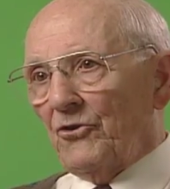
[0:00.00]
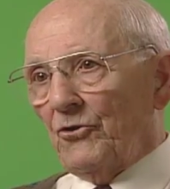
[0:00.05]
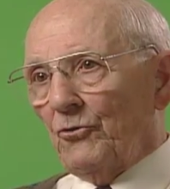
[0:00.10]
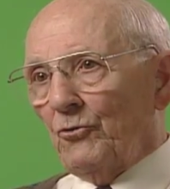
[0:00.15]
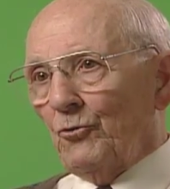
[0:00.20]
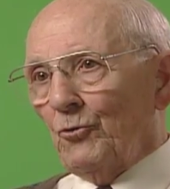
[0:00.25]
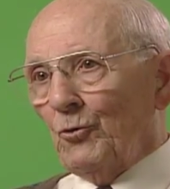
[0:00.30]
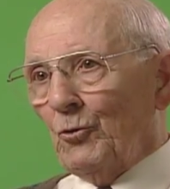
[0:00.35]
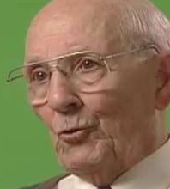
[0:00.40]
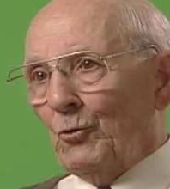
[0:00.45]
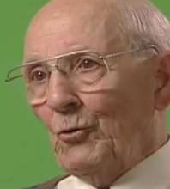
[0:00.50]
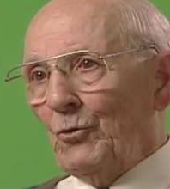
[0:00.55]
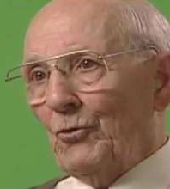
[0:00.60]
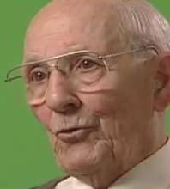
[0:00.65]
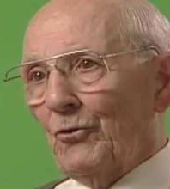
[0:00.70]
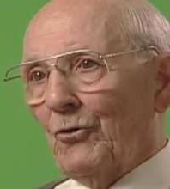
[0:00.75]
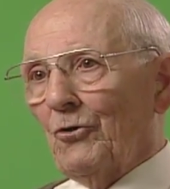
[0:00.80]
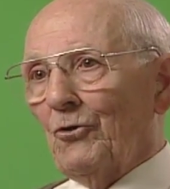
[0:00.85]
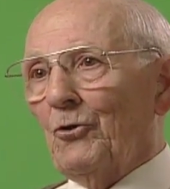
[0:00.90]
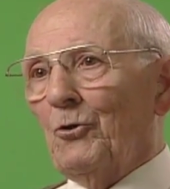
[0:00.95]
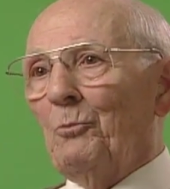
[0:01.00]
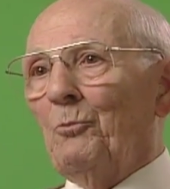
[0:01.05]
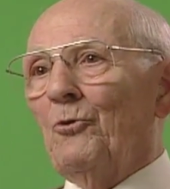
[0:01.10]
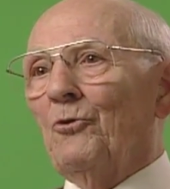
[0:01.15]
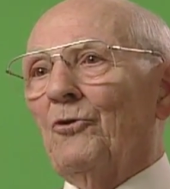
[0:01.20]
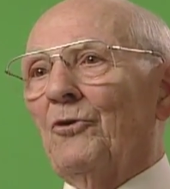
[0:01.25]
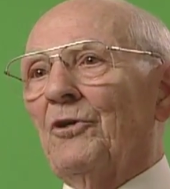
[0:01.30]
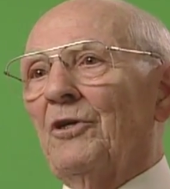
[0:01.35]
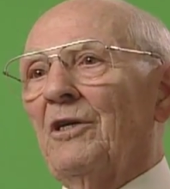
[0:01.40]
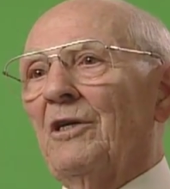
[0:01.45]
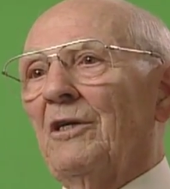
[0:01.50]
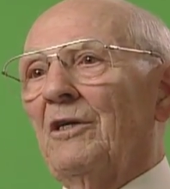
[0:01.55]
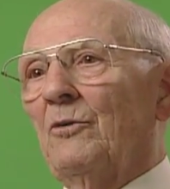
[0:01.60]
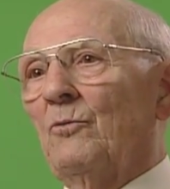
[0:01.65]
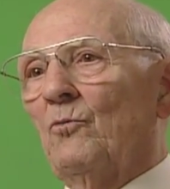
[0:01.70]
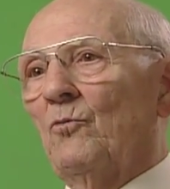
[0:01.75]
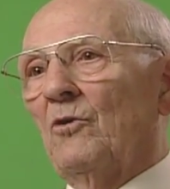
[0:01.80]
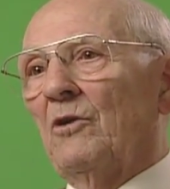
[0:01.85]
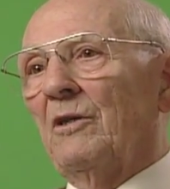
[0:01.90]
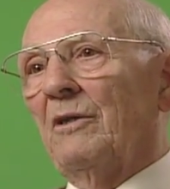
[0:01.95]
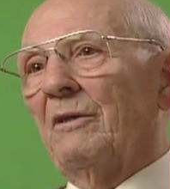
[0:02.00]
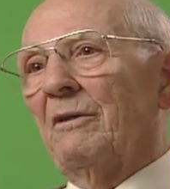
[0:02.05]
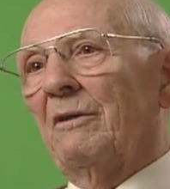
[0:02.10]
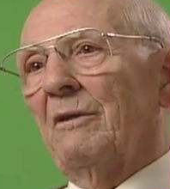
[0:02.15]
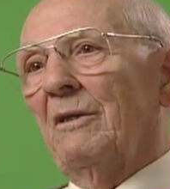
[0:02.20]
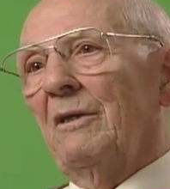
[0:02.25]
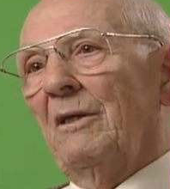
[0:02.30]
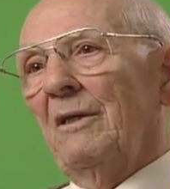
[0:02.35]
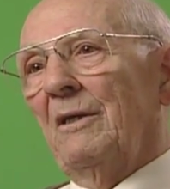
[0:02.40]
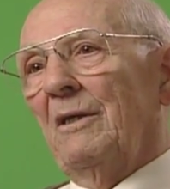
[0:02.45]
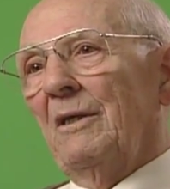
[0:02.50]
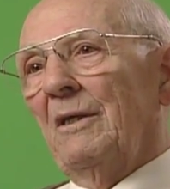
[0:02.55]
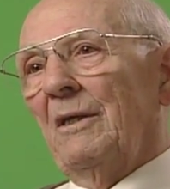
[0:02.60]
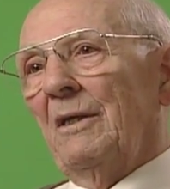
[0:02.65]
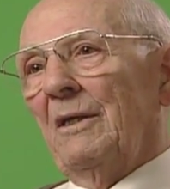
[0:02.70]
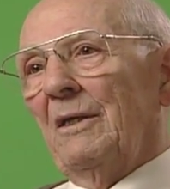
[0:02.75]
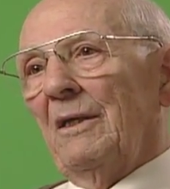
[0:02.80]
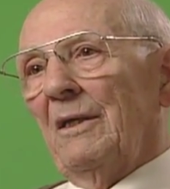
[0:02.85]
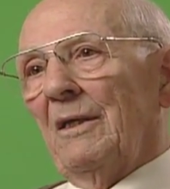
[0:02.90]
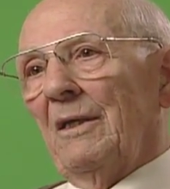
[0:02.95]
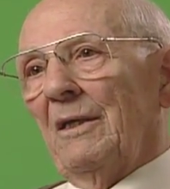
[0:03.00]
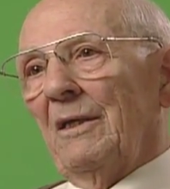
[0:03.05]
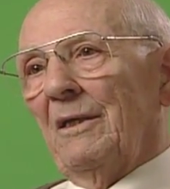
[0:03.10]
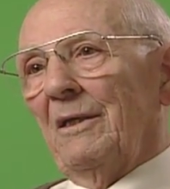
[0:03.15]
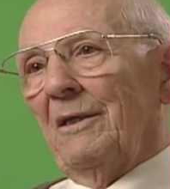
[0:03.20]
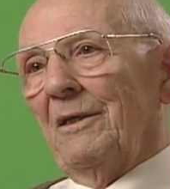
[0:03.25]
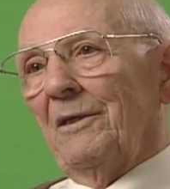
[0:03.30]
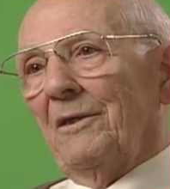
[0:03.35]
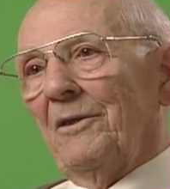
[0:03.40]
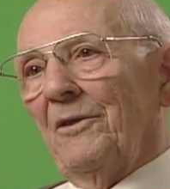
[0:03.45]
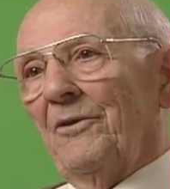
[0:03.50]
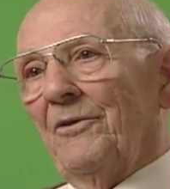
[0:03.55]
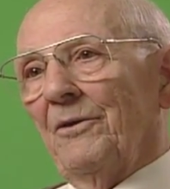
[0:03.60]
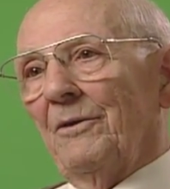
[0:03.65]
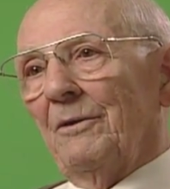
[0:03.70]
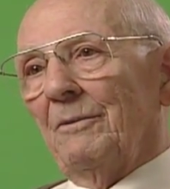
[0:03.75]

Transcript: You knew who you could communicate with, and